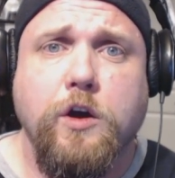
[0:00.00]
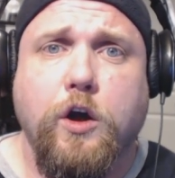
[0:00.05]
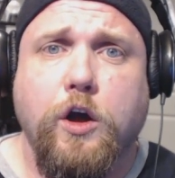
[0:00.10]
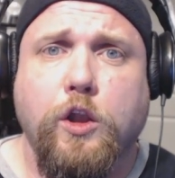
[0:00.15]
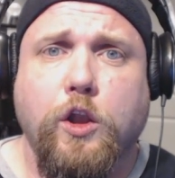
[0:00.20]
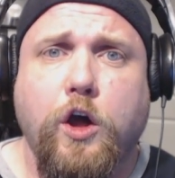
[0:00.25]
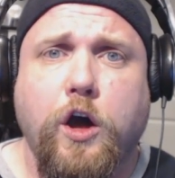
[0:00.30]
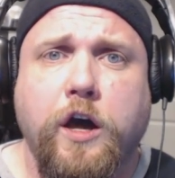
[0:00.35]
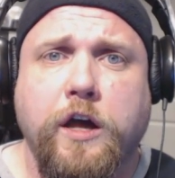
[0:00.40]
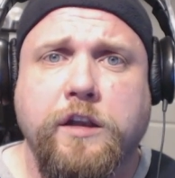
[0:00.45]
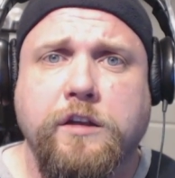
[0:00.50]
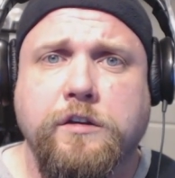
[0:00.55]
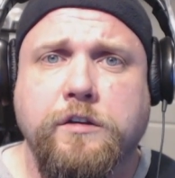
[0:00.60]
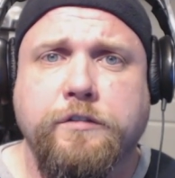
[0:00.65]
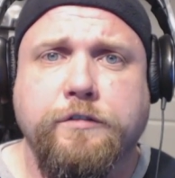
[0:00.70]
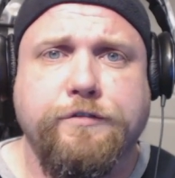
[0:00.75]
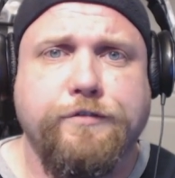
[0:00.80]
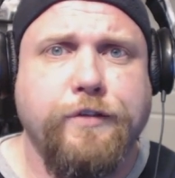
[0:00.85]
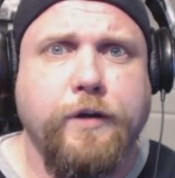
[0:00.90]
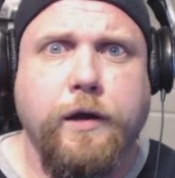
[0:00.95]
a lot
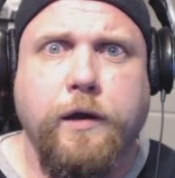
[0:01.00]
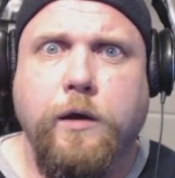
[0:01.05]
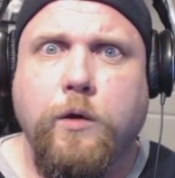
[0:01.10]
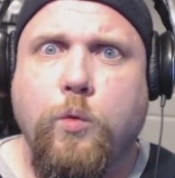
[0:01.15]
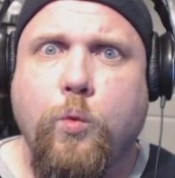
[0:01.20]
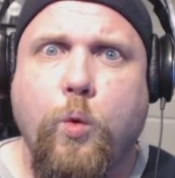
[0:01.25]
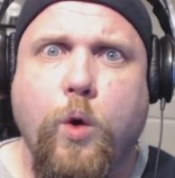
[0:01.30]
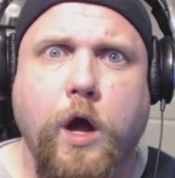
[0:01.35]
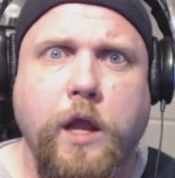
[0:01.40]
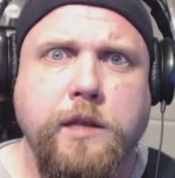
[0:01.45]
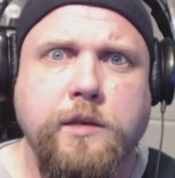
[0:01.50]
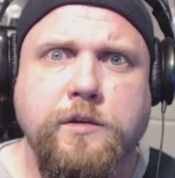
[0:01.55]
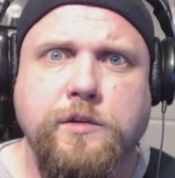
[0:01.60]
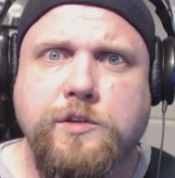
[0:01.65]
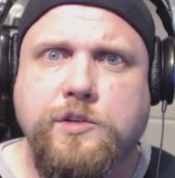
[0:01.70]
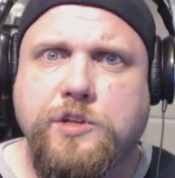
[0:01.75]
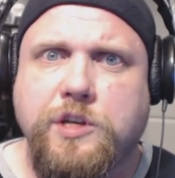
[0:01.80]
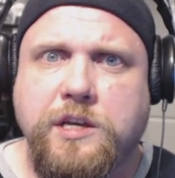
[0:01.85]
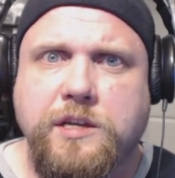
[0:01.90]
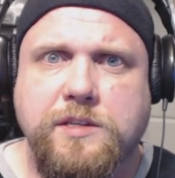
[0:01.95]
of uh,
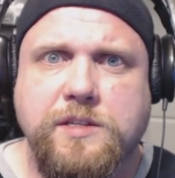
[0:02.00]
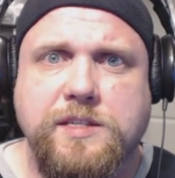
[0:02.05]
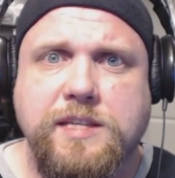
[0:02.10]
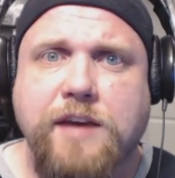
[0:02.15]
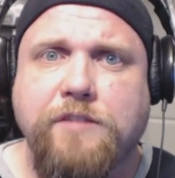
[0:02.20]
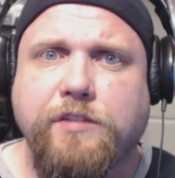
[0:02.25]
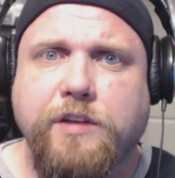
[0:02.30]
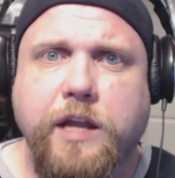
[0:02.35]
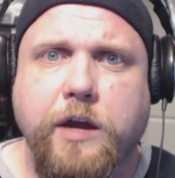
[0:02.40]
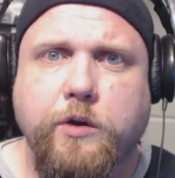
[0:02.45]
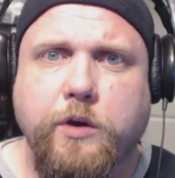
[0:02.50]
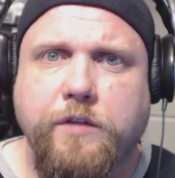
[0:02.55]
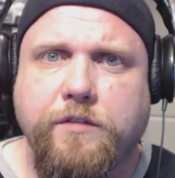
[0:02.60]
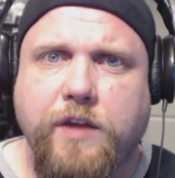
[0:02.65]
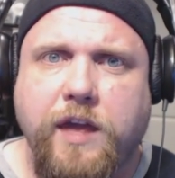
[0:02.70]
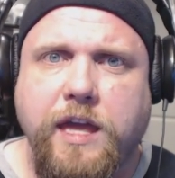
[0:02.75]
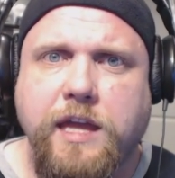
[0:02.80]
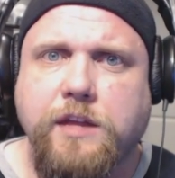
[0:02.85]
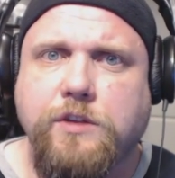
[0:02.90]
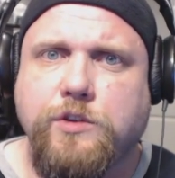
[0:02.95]
one to seven out of
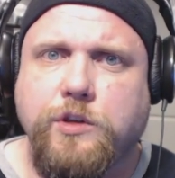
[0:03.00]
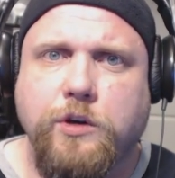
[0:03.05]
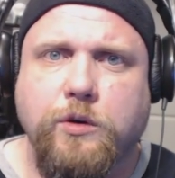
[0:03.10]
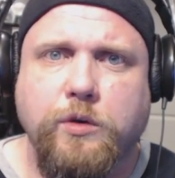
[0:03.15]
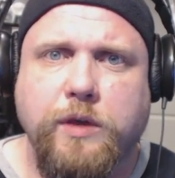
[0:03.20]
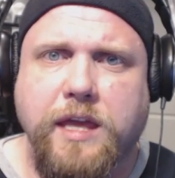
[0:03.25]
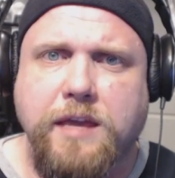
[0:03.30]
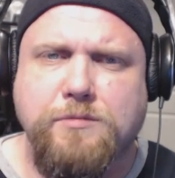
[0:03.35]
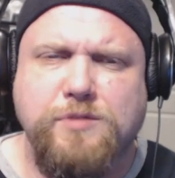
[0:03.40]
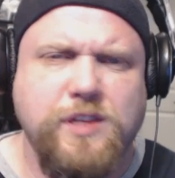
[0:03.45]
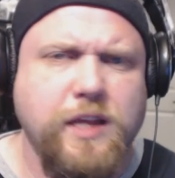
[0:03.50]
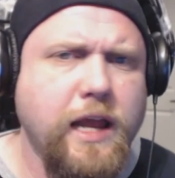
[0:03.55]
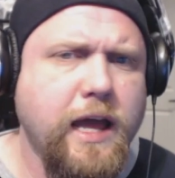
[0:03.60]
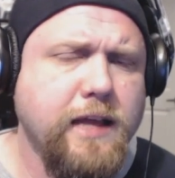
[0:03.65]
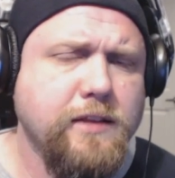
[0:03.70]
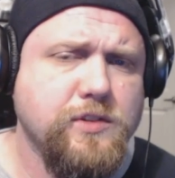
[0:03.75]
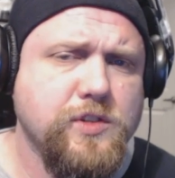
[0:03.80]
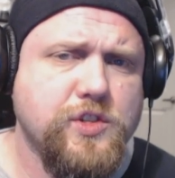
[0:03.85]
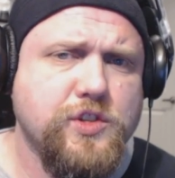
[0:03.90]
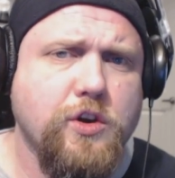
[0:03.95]
eight, you know, games that
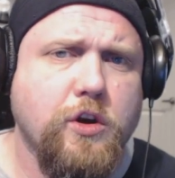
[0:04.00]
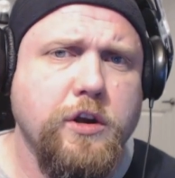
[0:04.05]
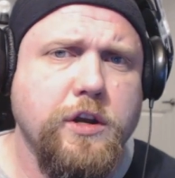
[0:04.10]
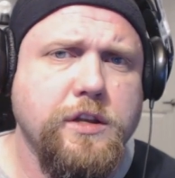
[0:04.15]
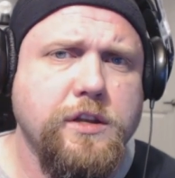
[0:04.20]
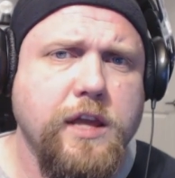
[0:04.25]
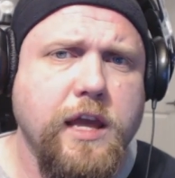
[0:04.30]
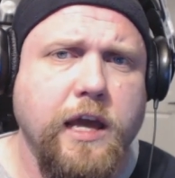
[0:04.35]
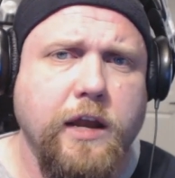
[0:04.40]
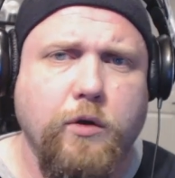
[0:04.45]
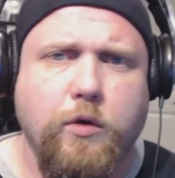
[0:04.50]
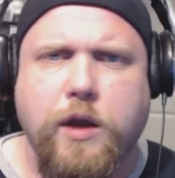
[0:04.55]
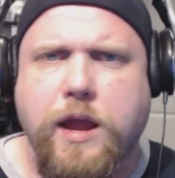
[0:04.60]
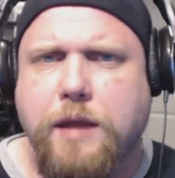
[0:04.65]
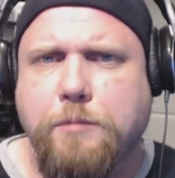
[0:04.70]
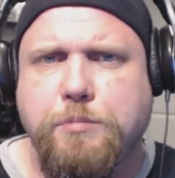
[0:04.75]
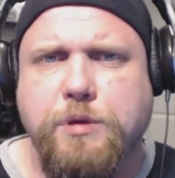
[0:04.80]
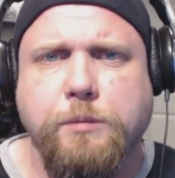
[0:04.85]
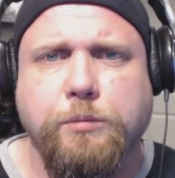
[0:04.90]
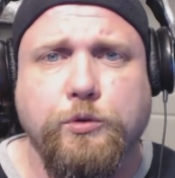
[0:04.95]
hadn't started yet or
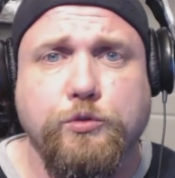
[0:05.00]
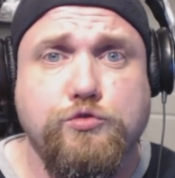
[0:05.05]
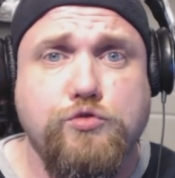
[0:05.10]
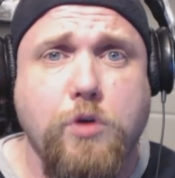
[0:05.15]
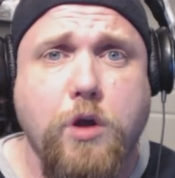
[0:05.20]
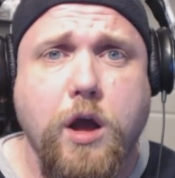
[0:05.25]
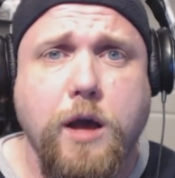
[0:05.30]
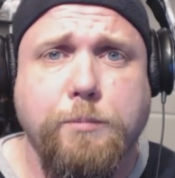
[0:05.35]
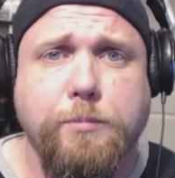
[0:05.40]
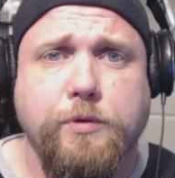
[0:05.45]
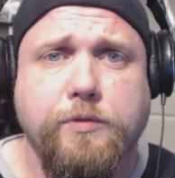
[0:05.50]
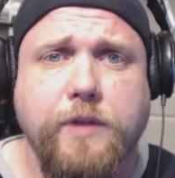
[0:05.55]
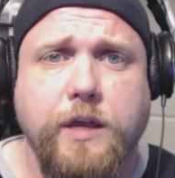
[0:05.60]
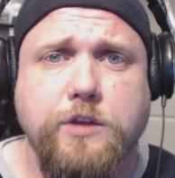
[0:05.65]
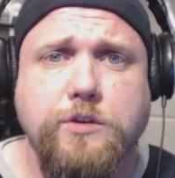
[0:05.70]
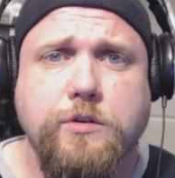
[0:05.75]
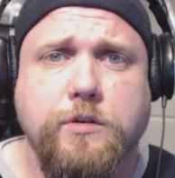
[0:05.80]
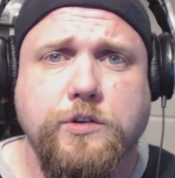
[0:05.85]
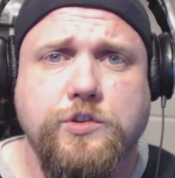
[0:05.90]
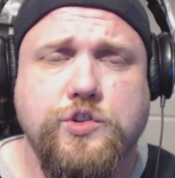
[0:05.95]
had people drop
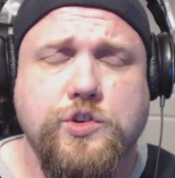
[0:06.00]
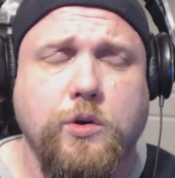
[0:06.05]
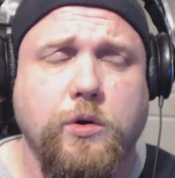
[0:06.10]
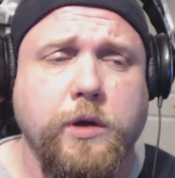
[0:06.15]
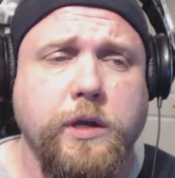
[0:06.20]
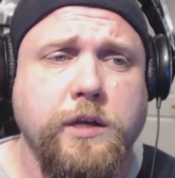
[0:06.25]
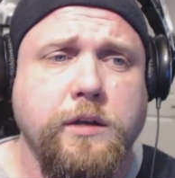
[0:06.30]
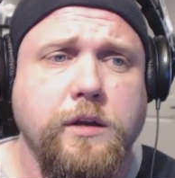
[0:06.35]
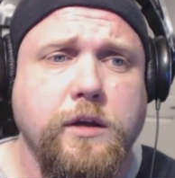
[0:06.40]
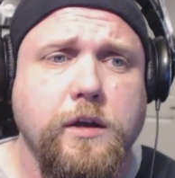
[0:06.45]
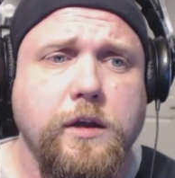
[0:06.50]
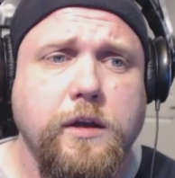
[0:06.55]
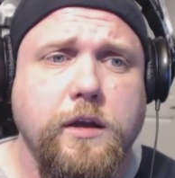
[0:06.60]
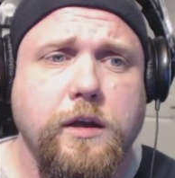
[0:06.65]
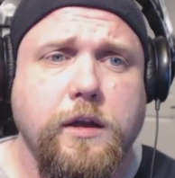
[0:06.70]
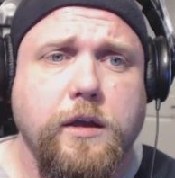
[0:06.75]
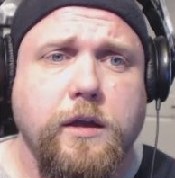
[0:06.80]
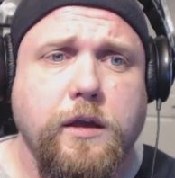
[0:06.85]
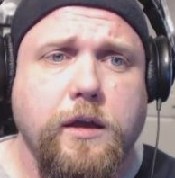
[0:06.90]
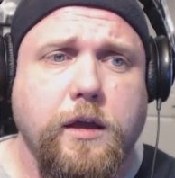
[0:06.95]
that you could join.
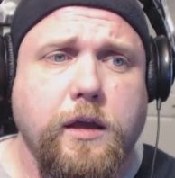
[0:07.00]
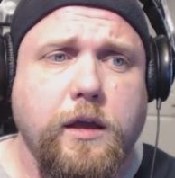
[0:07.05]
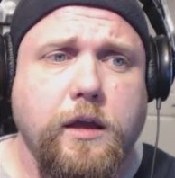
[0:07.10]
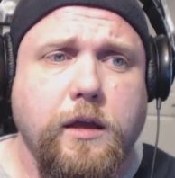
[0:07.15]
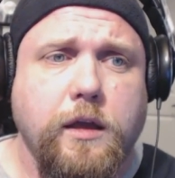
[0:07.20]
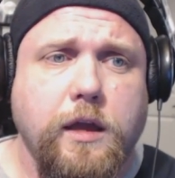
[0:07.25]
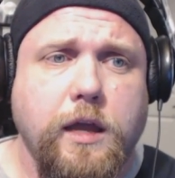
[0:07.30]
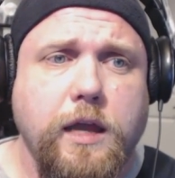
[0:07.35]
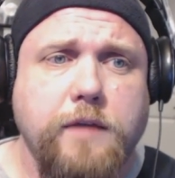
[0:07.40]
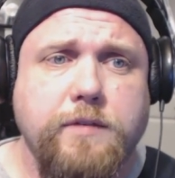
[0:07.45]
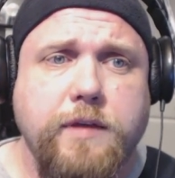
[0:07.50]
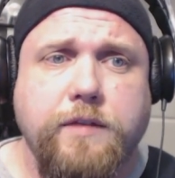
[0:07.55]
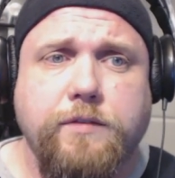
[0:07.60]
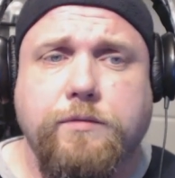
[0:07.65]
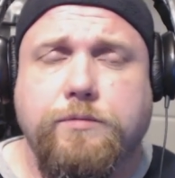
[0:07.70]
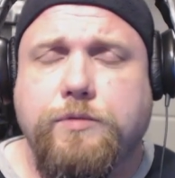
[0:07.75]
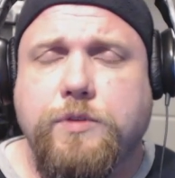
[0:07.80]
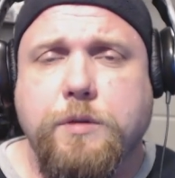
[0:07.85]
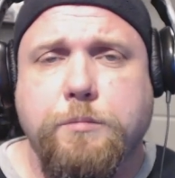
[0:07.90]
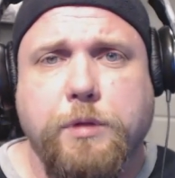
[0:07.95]
And
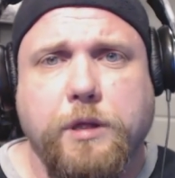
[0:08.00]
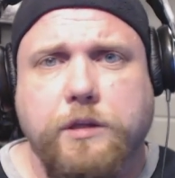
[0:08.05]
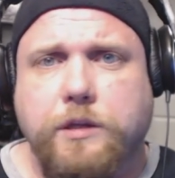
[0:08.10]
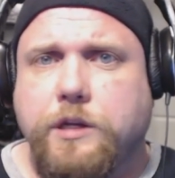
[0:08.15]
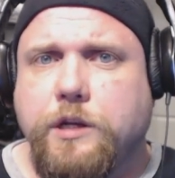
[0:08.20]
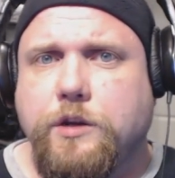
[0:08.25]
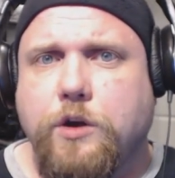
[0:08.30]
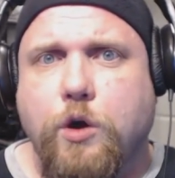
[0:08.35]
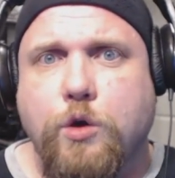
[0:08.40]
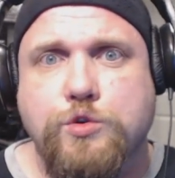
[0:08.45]
then the ability to